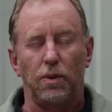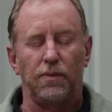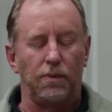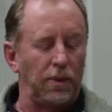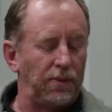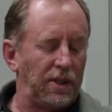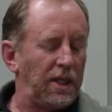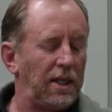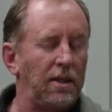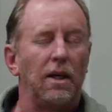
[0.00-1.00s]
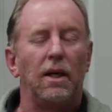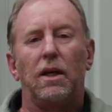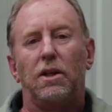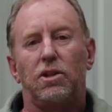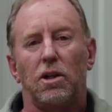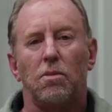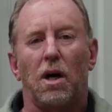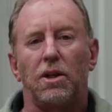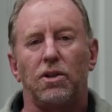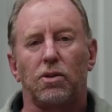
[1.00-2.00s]
We've we've seen
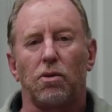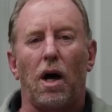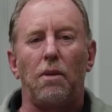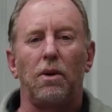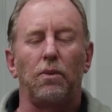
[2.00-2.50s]
Jeremiah describe it.